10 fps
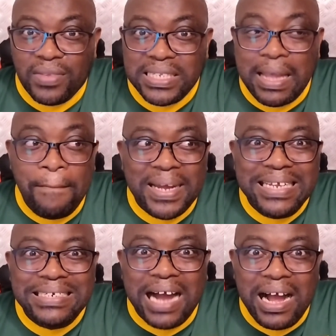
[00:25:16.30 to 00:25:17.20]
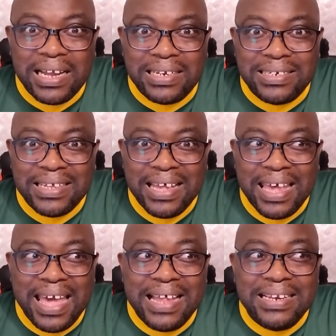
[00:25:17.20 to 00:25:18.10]
Somebody died,
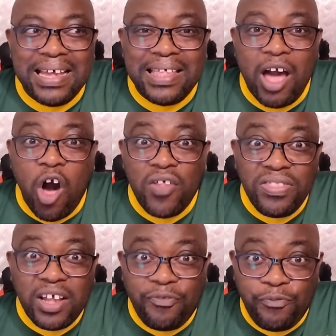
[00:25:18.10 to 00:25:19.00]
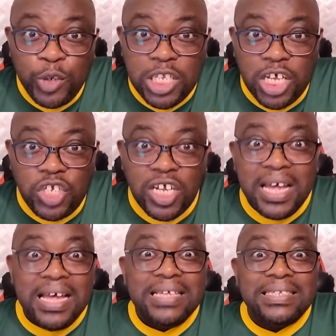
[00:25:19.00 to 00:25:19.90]
and on the footage,
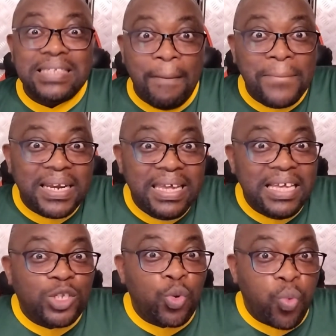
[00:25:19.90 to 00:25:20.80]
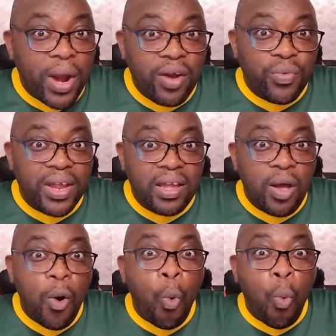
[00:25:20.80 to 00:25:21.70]
somebody is
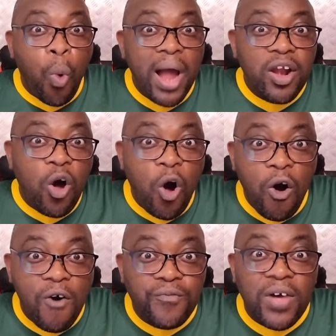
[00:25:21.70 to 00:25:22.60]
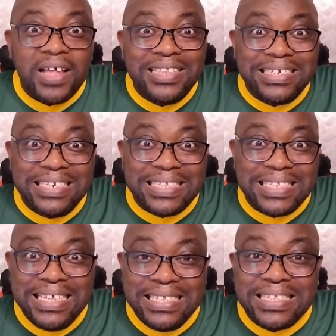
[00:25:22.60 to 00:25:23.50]
wearing one of the
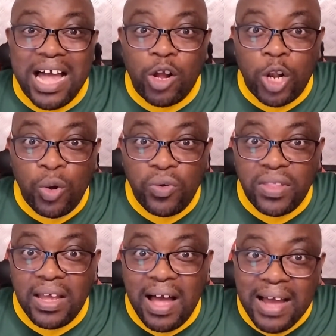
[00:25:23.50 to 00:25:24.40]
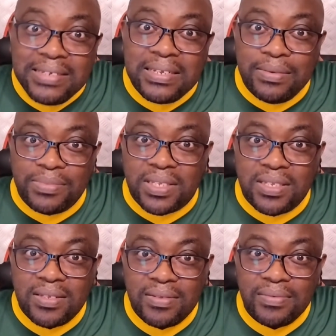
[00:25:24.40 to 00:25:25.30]
deceased clothing items.